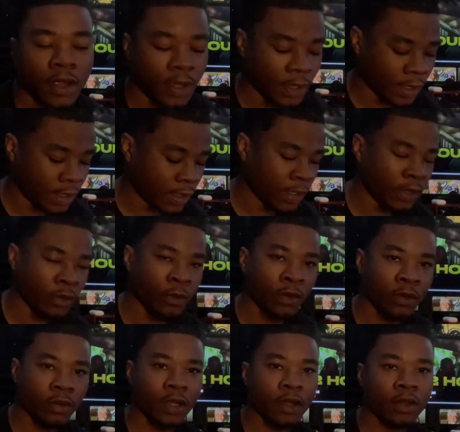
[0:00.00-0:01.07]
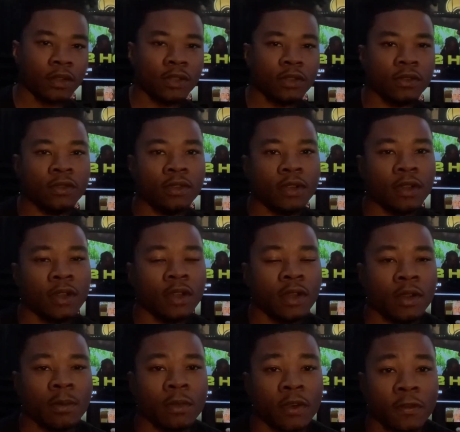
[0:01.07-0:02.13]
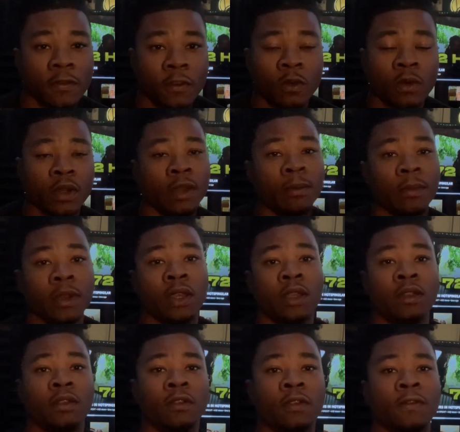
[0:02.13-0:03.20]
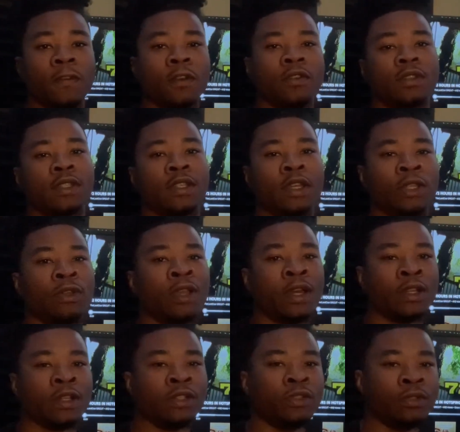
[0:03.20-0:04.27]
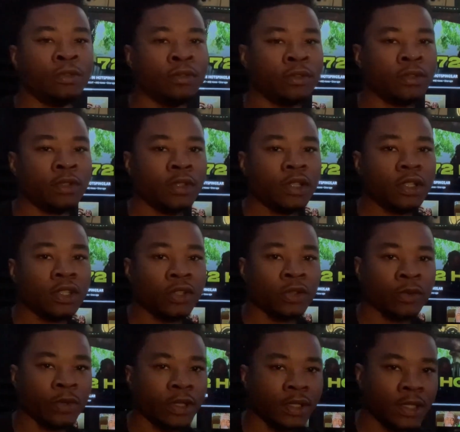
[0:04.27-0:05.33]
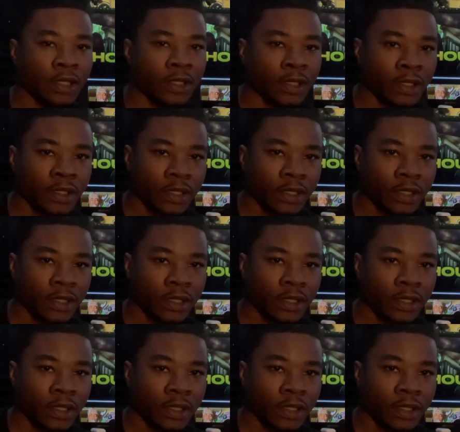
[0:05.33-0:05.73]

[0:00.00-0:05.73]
I got it wrote down too. But for one, man, the first thing you gotta do to really